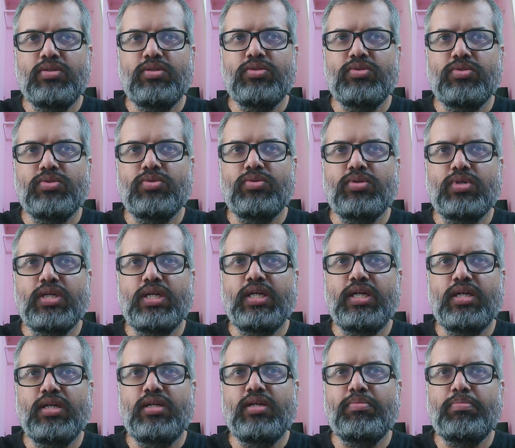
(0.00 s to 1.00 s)
So
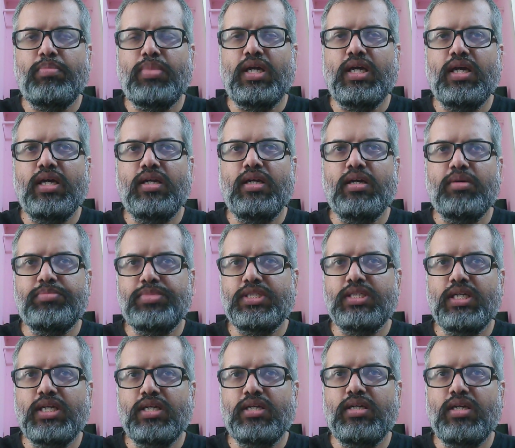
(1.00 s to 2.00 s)
create a plan
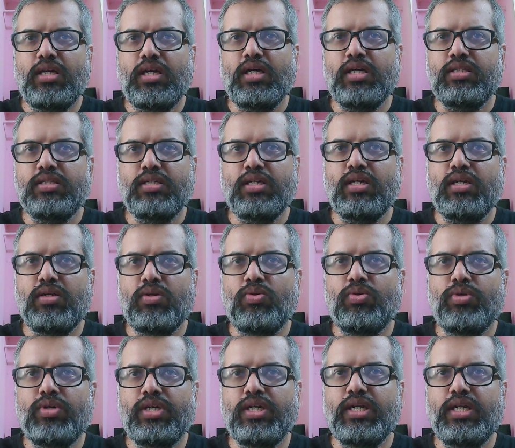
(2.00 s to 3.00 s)
abstract class and
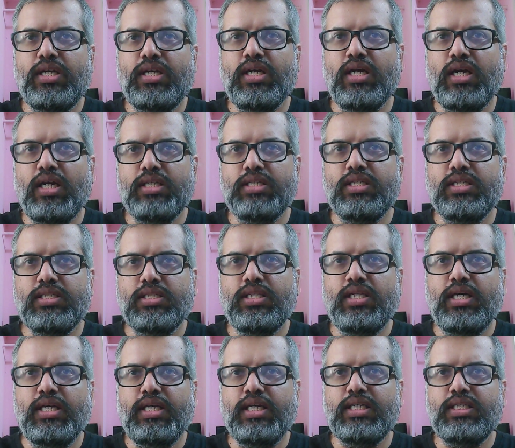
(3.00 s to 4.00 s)
concrete classes
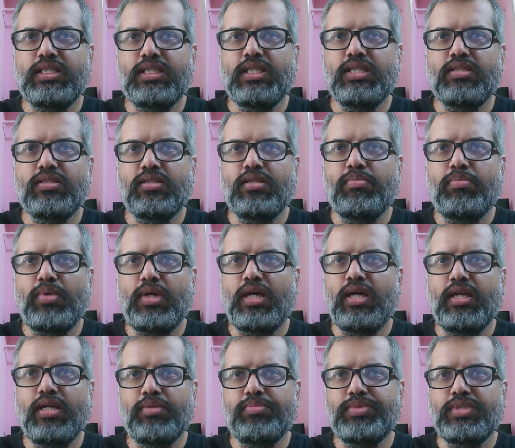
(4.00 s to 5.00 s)
that extends the
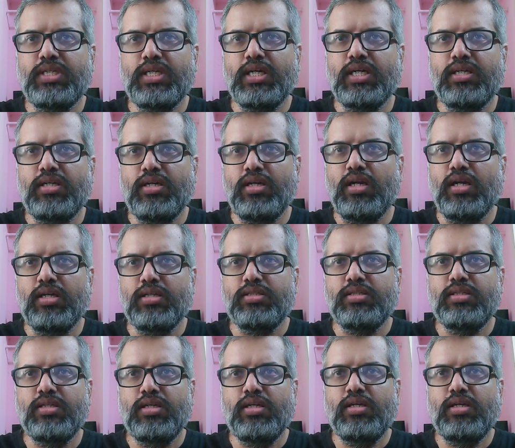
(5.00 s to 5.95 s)
plan abstract class,